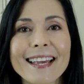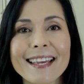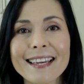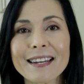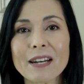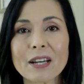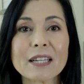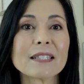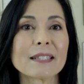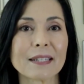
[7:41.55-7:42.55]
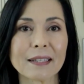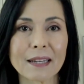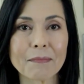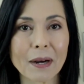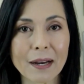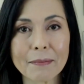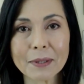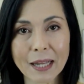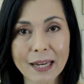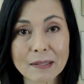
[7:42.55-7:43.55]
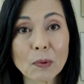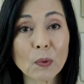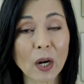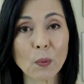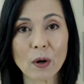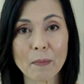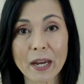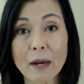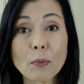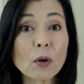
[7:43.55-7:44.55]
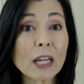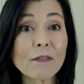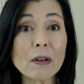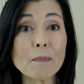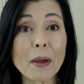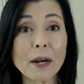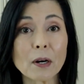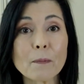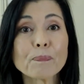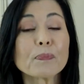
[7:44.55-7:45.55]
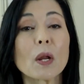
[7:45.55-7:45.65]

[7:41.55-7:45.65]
in concealing my melasma when I wear makeup, or even better,